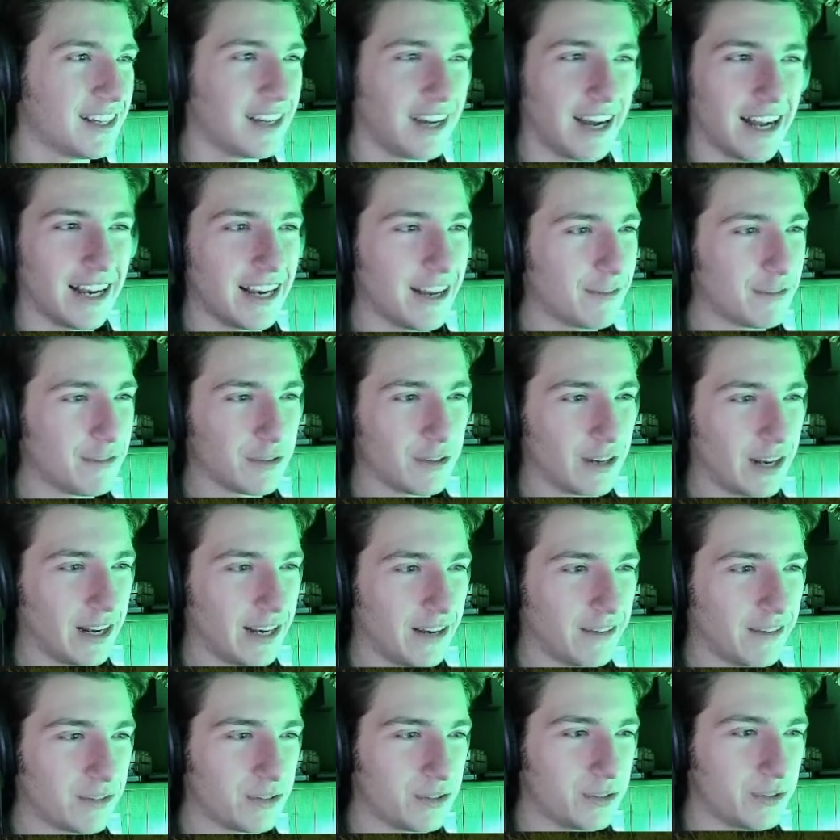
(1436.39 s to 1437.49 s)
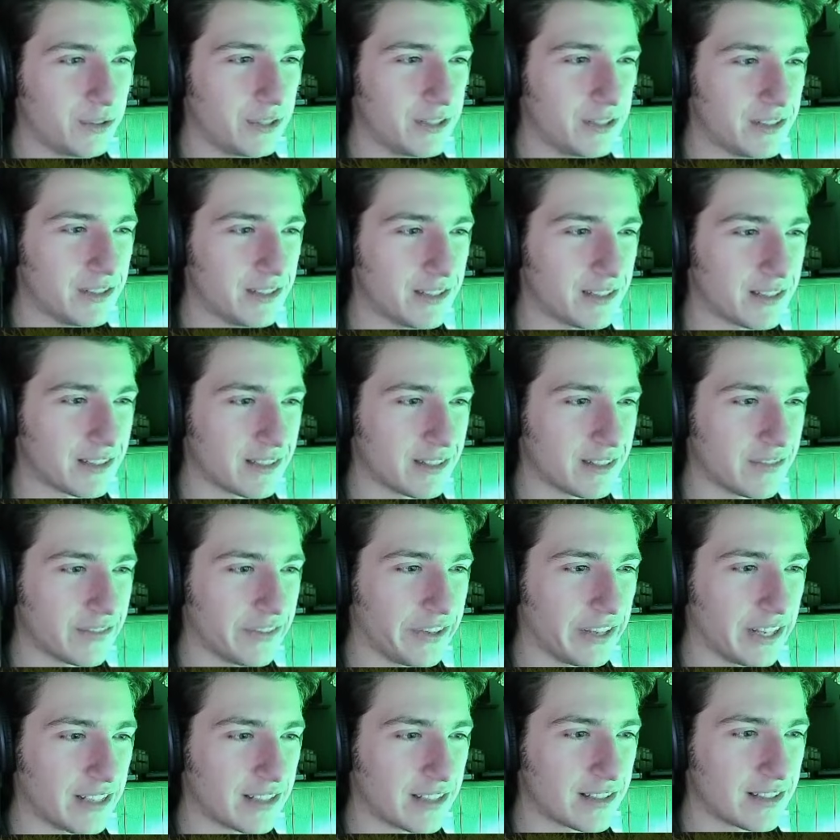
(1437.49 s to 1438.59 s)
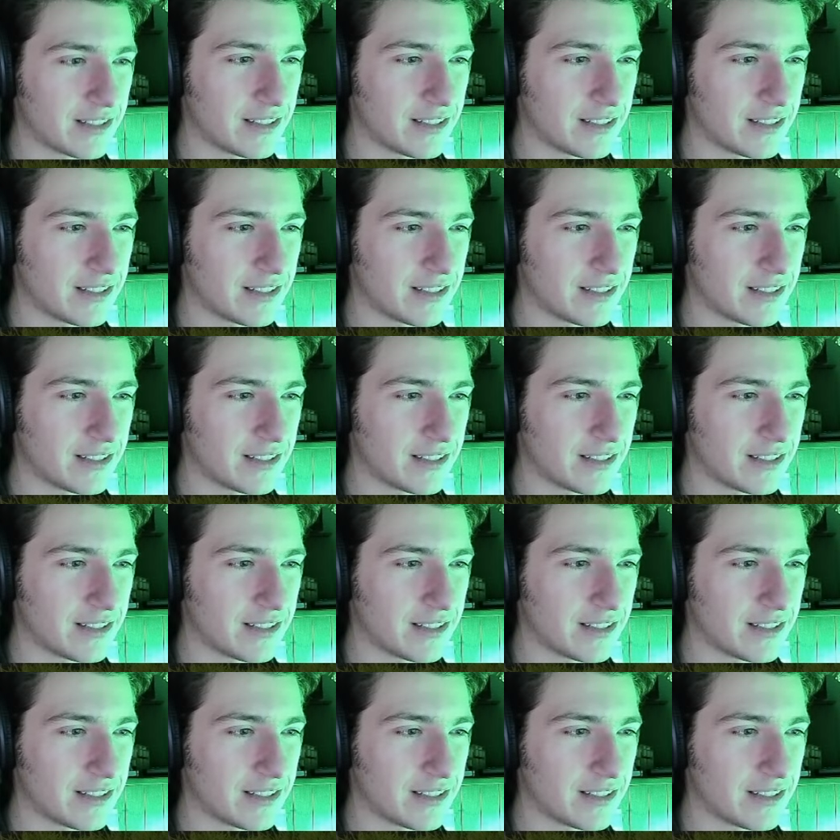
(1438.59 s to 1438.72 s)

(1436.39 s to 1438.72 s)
I never do these things in advance.